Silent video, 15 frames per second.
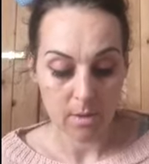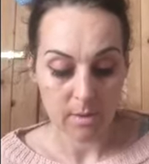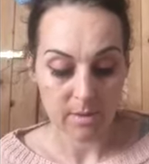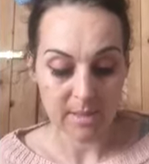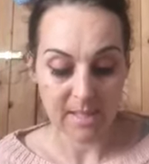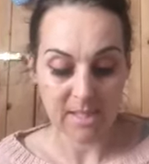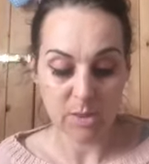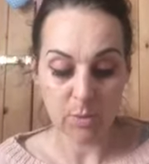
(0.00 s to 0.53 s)

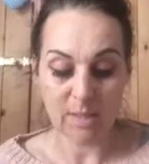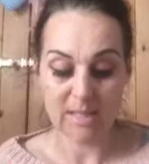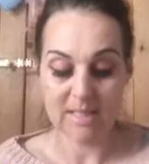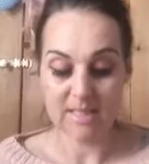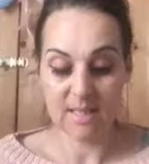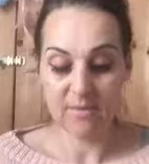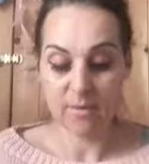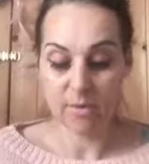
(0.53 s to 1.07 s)
Day
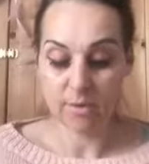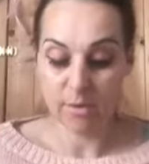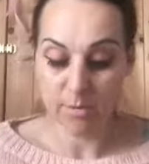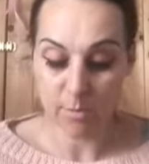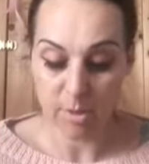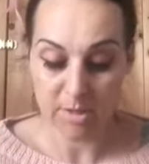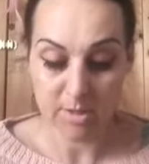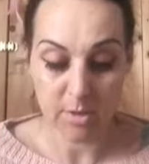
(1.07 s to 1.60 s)
27 of
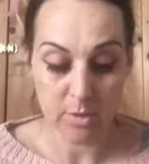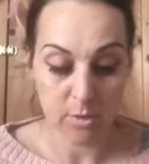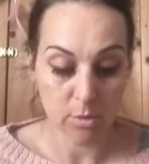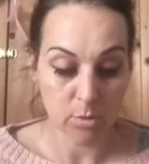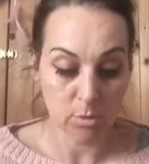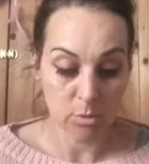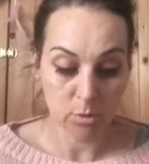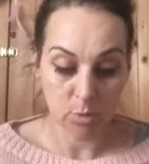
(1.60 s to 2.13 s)
my
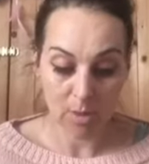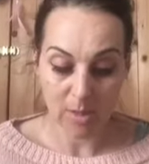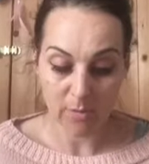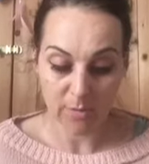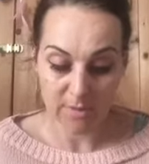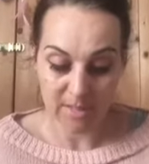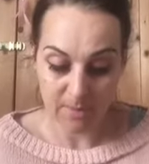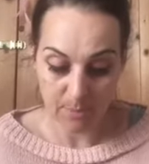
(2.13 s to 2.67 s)
cycle,
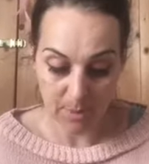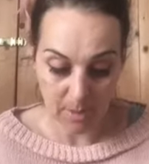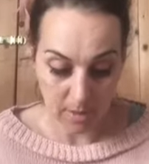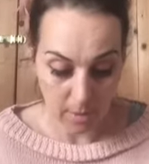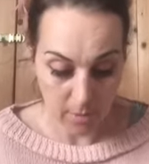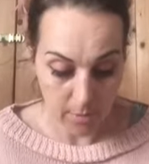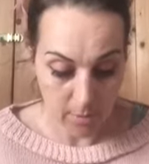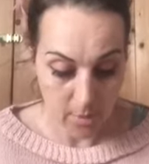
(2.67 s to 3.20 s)
12
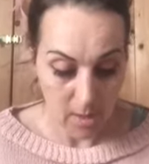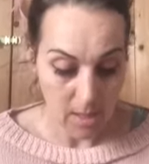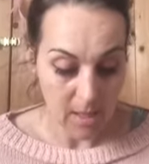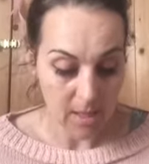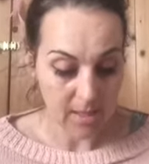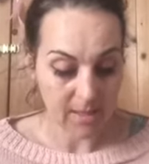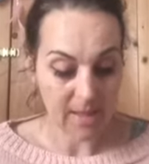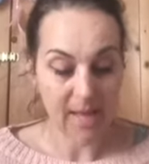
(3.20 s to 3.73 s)
DPO.
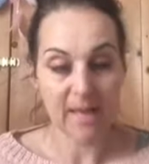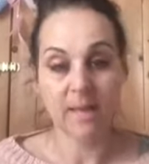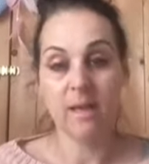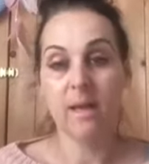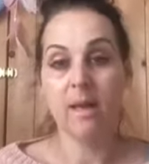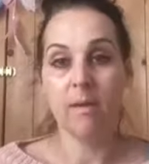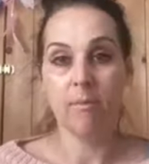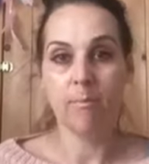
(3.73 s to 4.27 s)
Again,
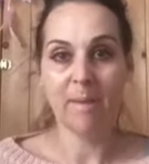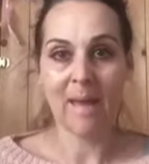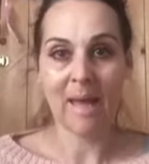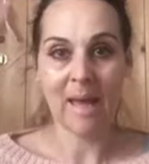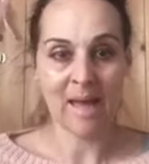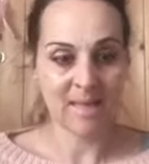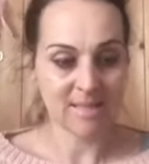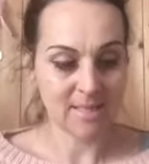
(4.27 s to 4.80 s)
bit
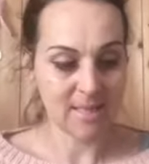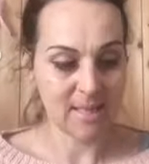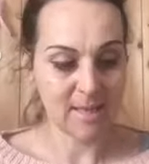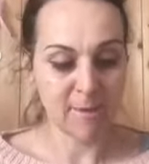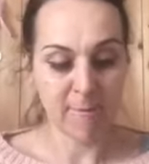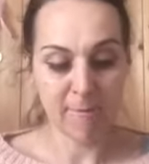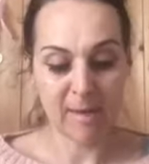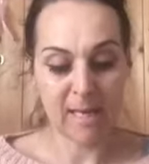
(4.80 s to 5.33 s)

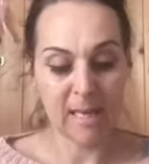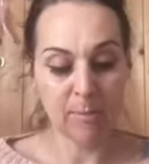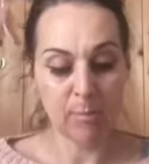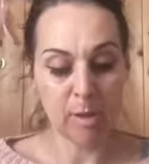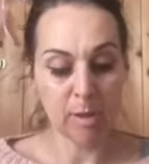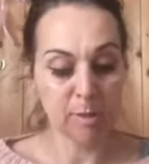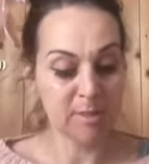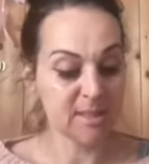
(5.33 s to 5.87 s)
heady, feeling
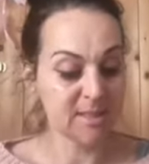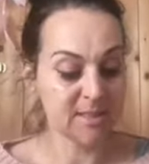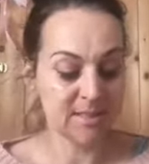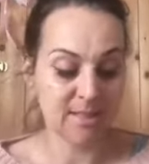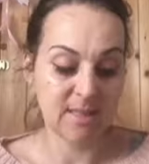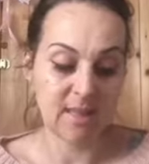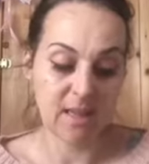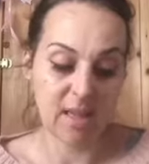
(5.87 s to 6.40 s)
bloated,
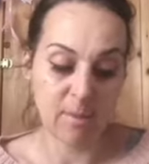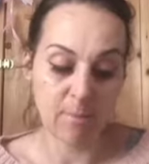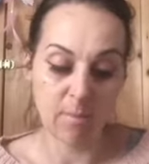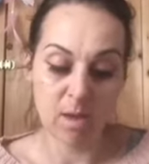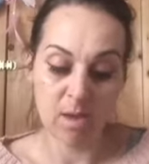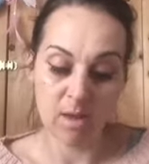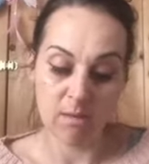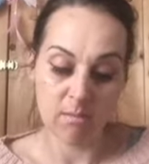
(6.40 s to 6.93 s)
CM.
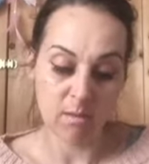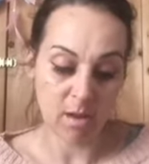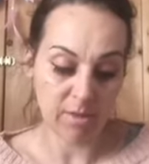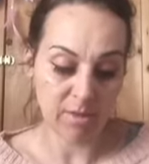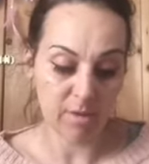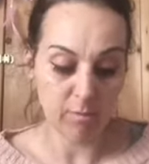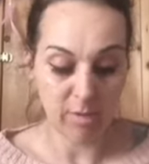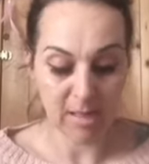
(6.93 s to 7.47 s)

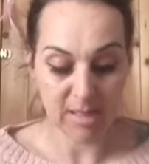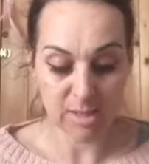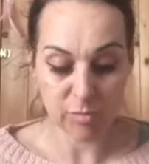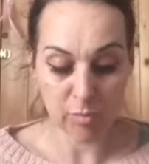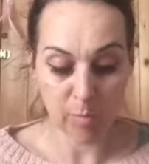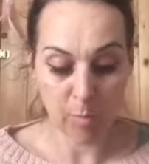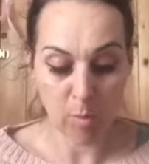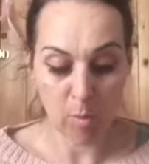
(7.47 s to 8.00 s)
Nothing really to
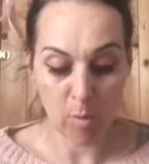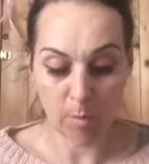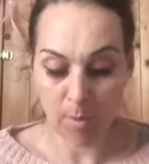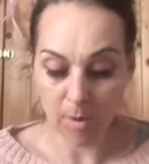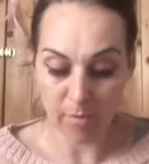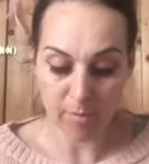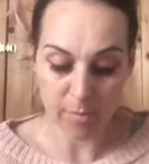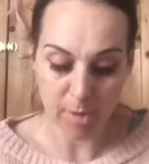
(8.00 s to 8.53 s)
report
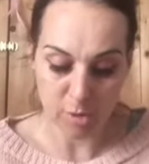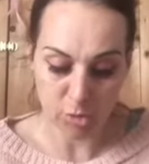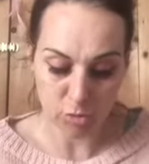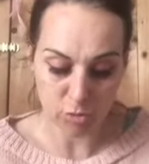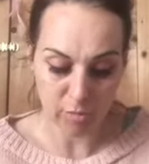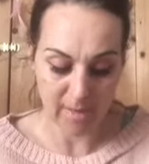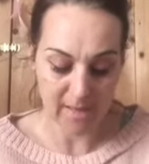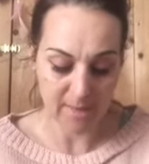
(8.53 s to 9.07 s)
apart from those
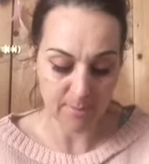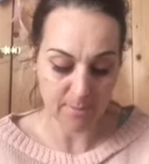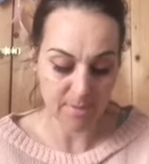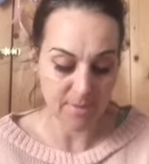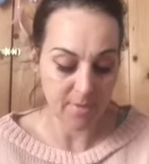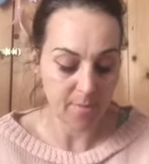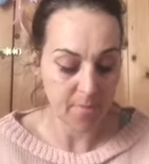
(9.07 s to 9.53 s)
dreams.